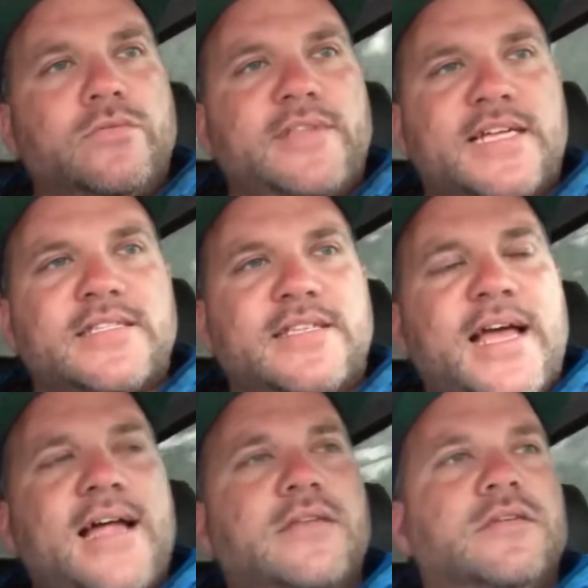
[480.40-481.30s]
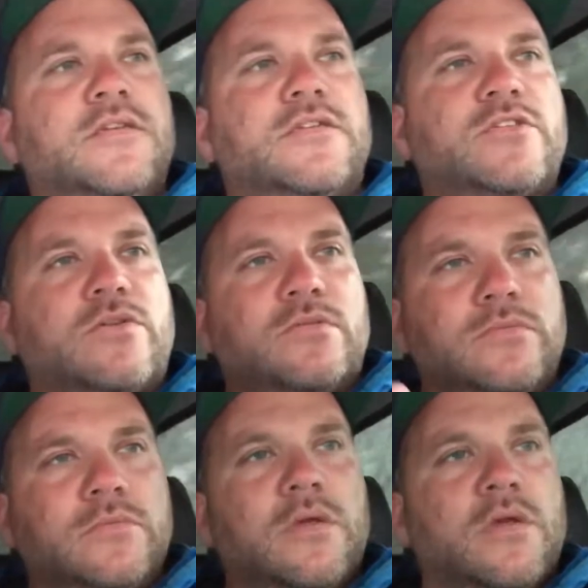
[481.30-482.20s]
that's that. So
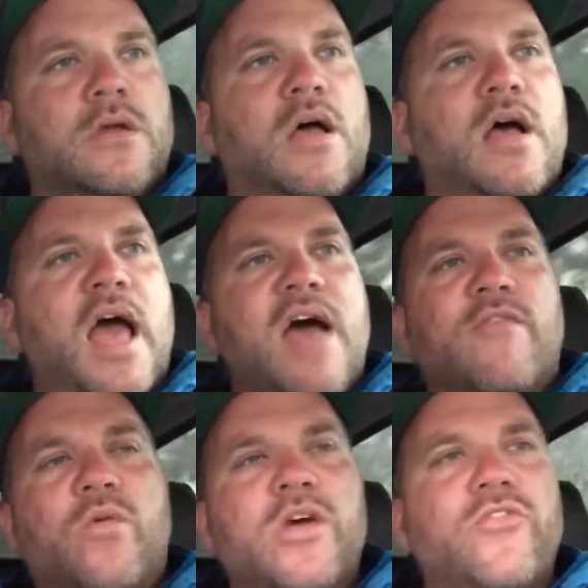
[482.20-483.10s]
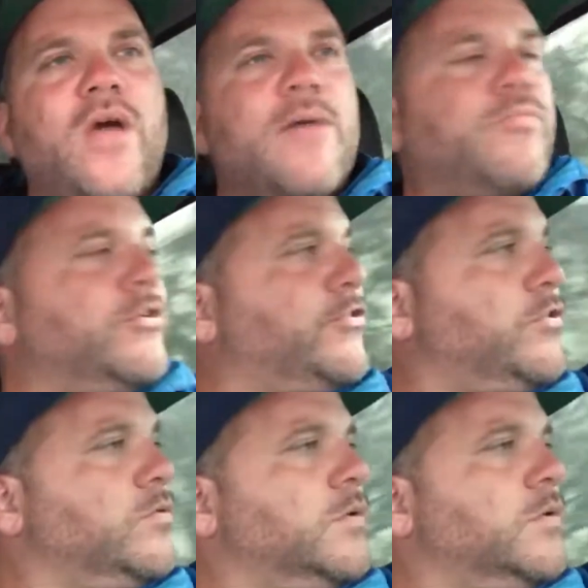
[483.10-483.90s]
have a weather app with you.